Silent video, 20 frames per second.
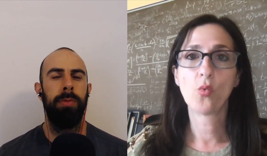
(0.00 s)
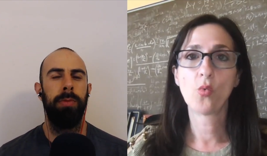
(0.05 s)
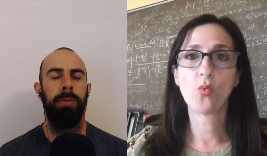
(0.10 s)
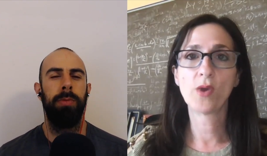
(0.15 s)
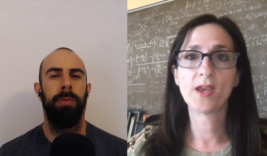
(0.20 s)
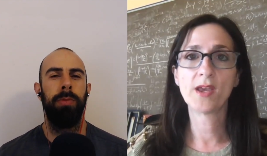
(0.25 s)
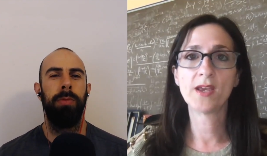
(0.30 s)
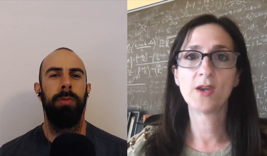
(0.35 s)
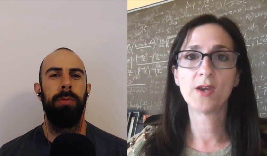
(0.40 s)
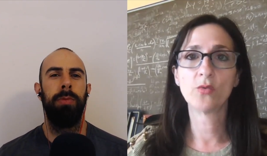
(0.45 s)

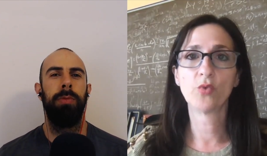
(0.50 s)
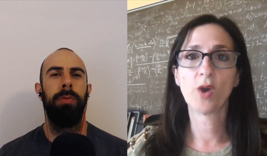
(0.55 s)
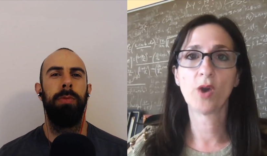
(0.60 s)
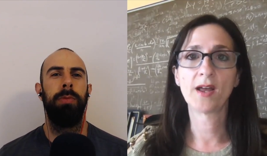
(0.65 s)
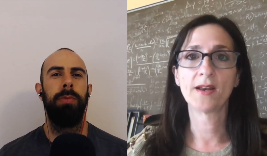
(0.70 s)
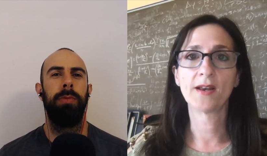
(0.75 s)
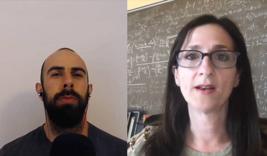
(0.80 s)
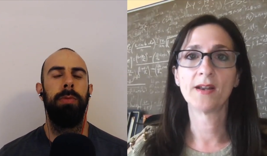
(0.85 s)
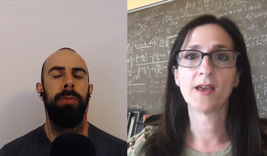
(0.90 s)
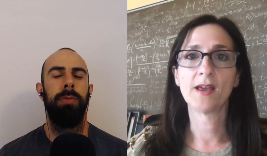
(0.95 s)
Speaker 1: we
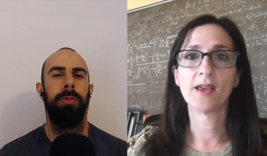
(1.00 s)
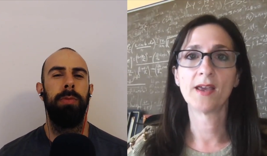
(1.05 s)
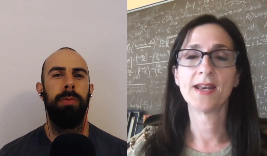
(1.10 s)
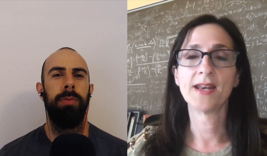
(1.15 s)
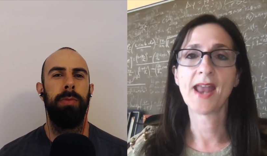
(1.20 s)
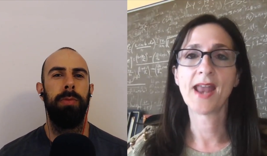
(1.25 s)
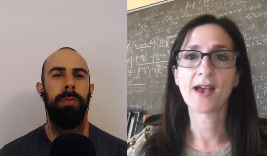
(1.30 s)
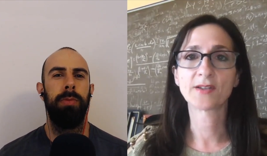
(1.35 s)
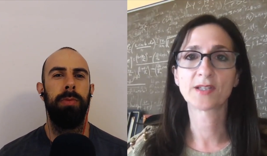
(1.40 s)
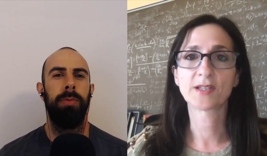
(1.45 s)
run
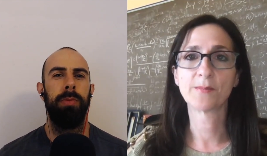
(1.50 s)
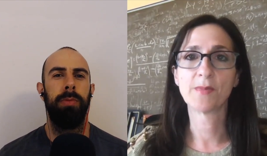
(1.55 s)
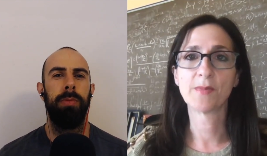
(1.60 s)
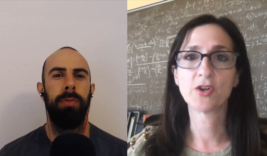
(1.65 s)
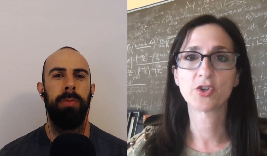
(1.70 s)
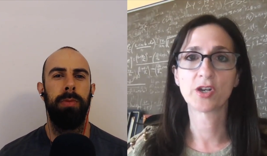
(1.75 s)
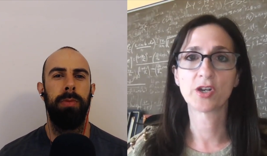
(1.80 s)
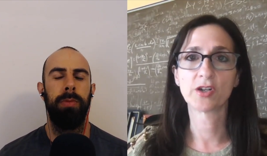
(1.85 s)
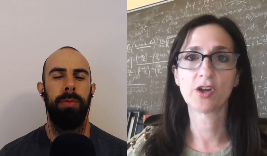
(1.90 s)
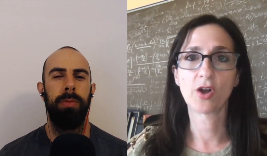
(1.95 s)
a NASA
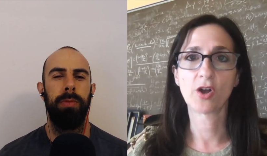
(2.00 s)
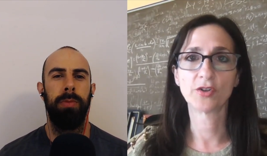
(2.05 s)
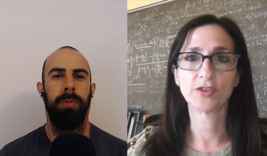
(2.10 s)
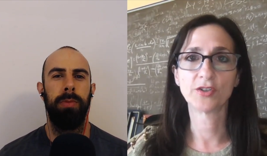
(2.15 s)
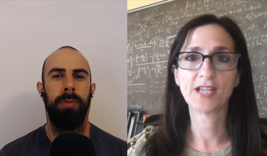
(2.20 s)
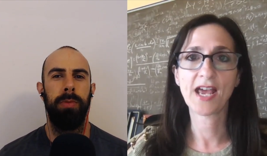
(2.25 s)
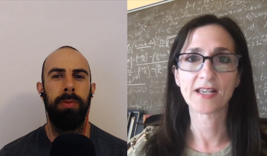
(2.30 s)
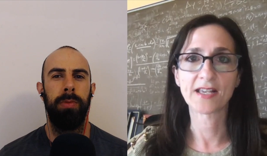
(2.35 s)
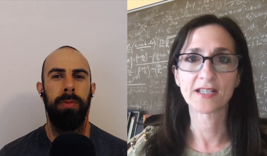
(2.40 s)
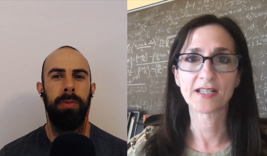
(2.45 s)
mission
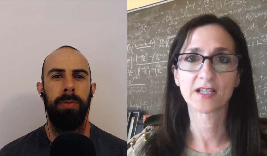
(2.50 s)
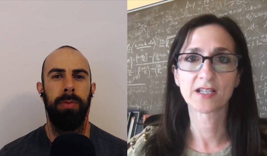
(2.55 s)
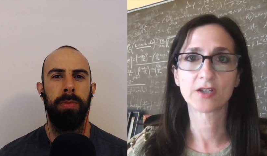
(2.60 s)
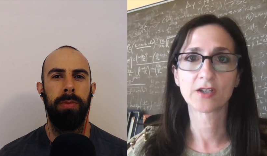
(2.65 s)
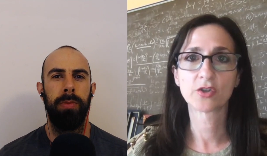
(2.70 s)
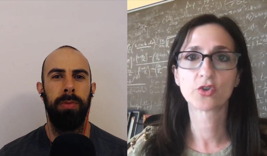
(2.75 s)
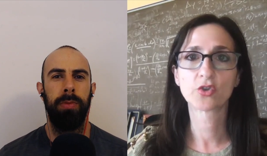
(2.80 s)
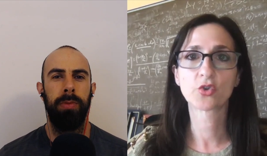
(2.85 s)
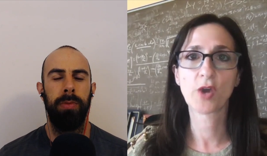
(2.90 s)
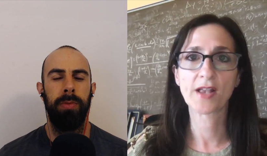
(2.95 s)
called TESS,
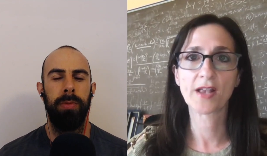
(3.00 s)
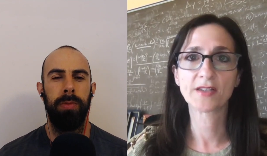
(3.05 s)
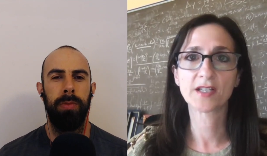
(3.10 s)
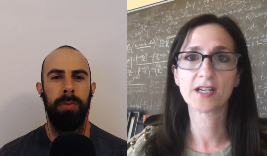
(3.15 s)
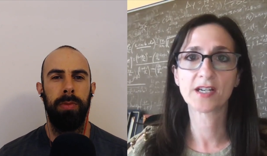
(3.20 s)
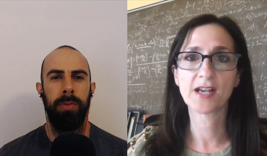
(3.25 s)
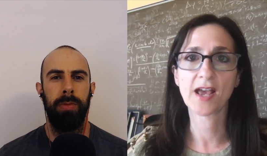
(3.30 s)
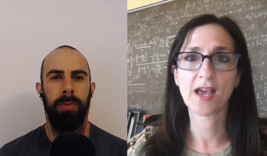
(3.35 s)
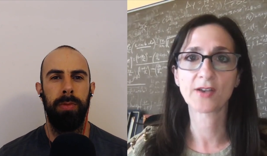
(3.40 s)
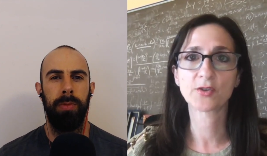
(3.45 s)

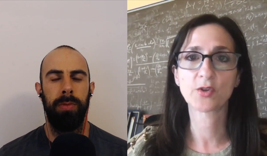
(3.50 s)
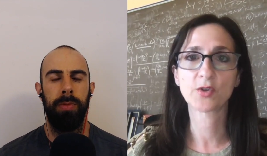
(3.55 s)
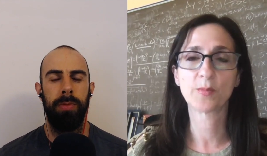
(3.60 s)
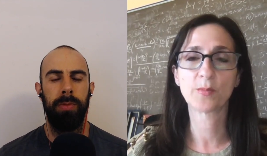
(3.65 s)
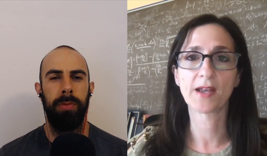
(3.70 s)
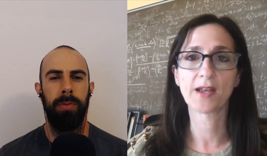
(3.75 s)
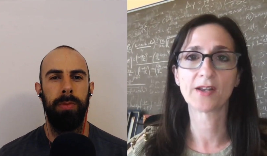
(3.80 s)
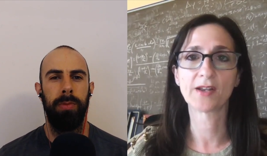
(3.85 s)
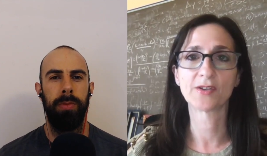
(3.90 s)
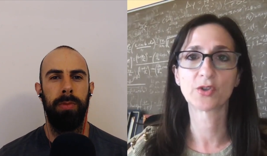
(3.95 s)
Transiting
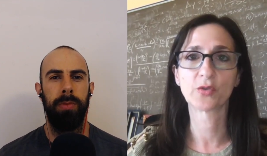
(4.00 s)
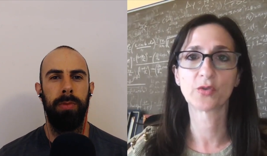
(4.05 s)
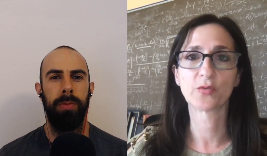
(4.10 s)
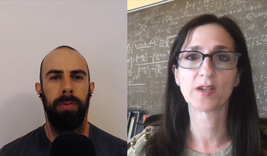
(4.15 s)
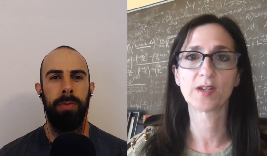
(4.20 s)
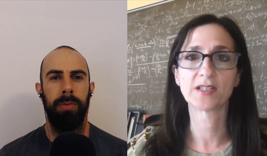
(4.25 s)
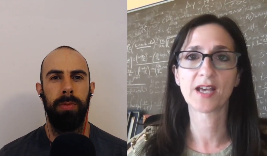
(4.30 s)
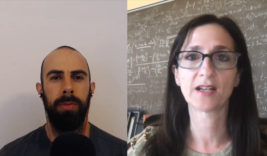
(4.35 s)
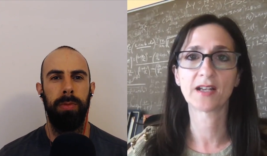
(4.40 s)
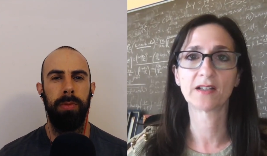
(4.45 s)
Exoplanet
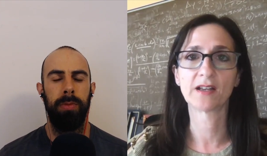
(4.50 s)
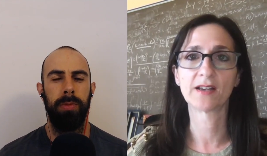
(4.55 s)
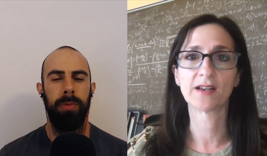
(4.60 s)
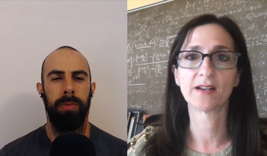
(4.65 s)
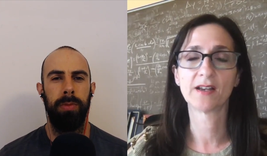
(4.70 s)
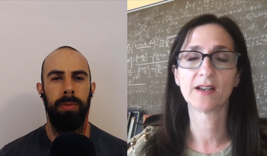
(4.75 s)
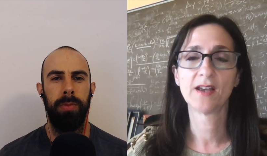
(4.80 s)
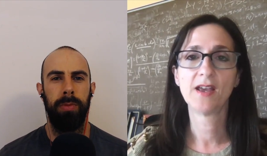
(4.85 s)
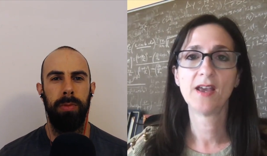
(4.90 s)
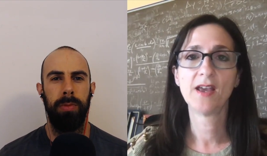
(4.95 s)
Survey
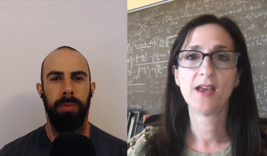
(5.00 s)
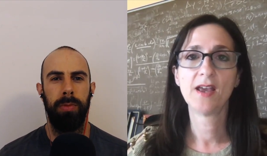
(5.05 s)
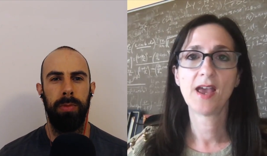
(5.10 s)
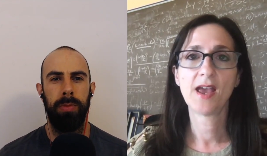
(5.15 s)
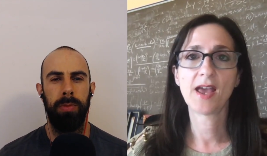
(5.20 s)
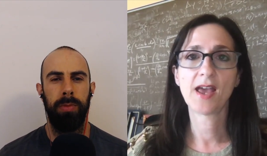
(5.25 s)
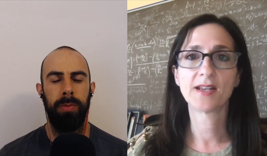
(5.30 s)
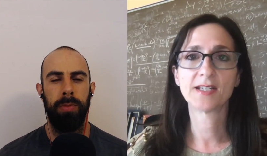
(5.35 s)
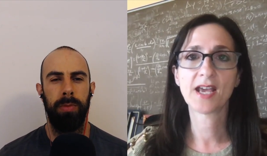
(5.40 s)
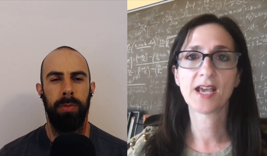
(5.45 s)
Satellite.
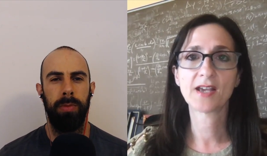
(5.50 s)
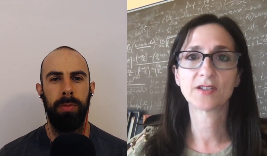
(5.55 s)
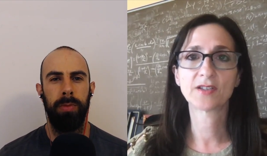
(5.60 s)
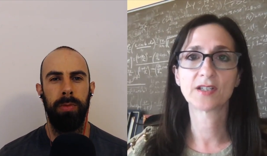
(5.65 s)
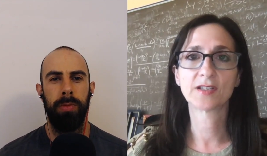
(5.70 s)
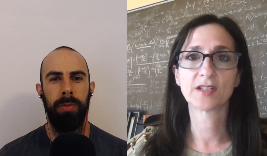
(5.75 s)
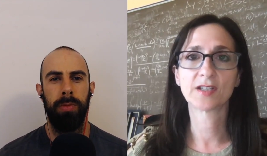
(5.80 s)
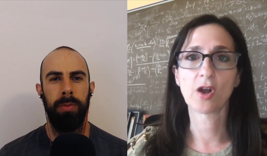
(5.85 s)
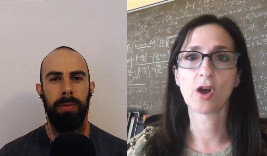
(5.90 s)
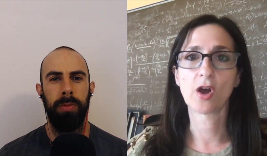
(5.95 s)
And
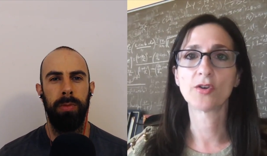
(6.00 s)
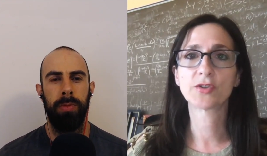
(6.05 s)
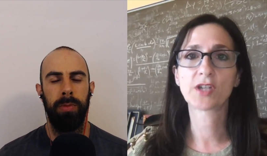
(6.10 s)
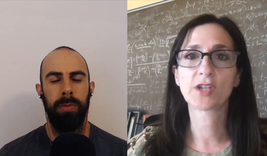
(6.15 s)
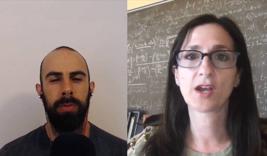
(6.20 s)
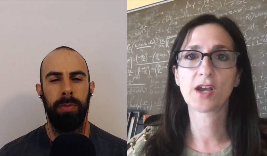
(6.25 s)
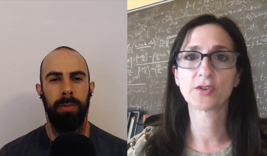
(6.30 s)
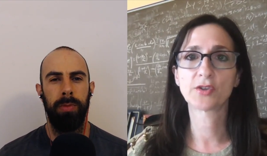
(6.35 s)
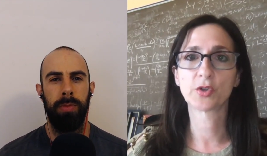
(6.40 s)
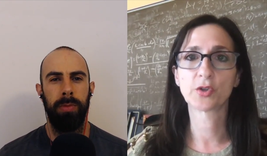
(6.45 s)
TESS is an all
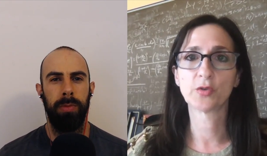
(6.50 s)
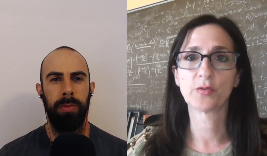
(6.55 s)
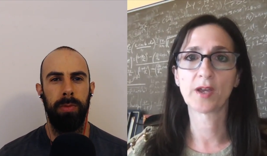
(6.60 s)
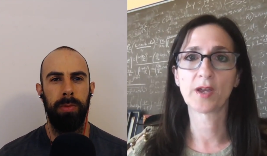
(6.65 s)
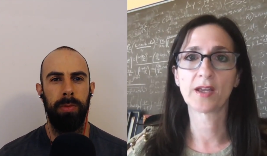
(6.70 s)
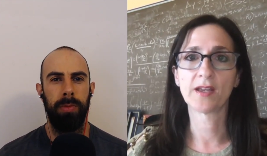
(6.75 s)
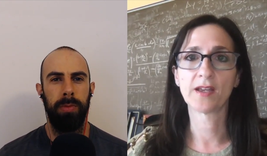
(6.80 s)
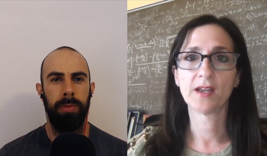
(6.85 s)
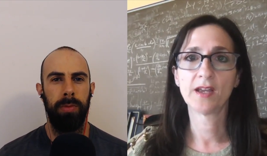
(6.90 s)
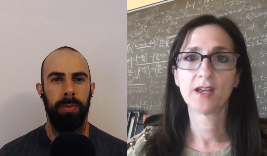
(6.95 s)
sky
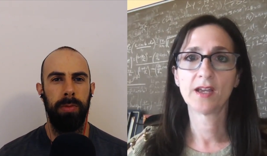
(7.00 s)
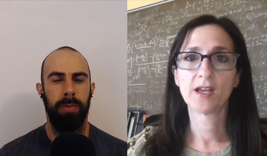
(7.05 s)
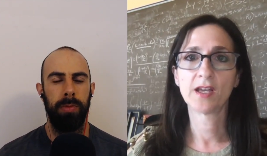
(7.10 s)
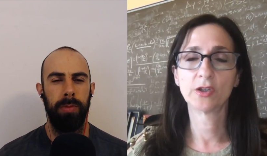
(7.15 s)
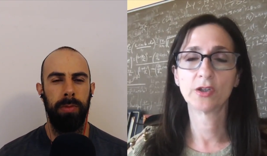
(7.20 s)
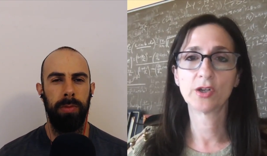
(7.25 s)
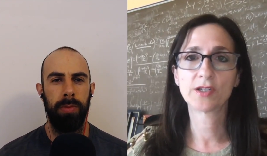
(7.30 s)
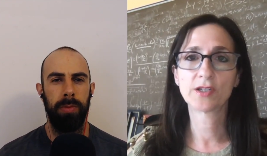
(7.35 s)
survey it